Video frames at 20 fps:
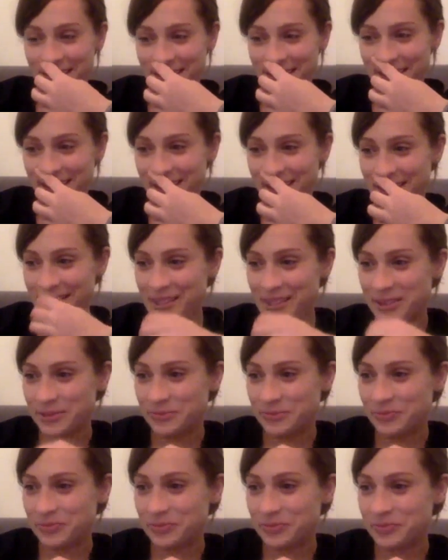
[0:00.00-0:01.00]

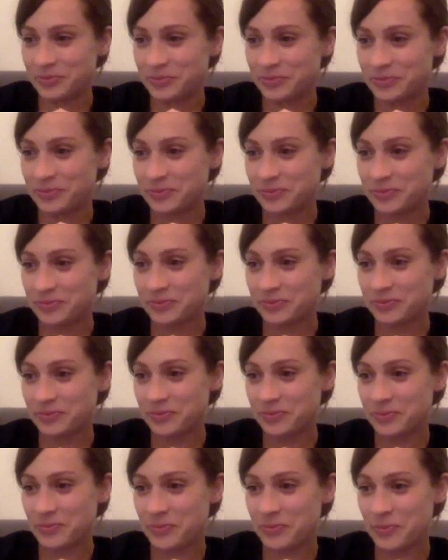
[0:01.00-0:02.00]

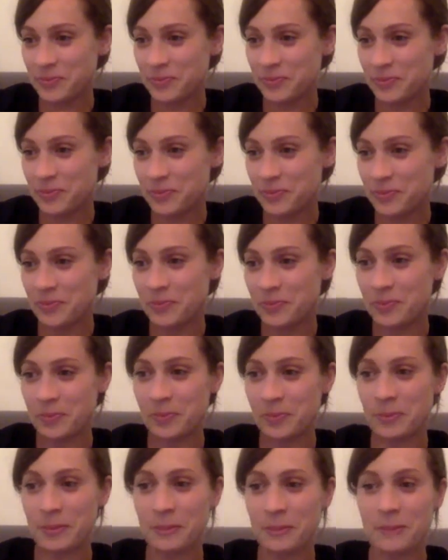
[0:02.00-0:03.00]

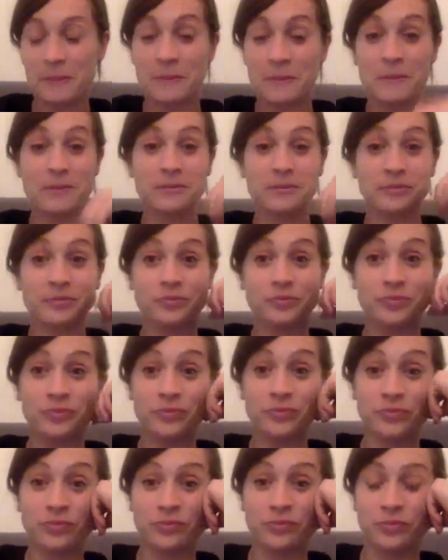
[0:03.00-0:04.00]

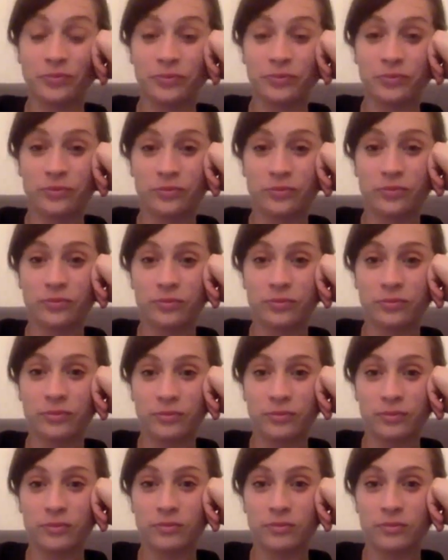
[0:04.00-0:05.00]

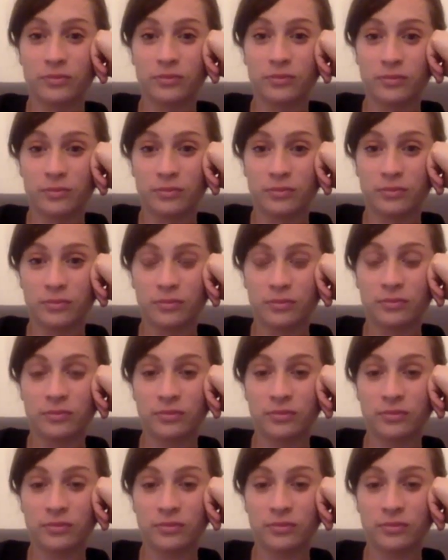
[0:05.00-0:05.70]
No words are spoken by the person on screen.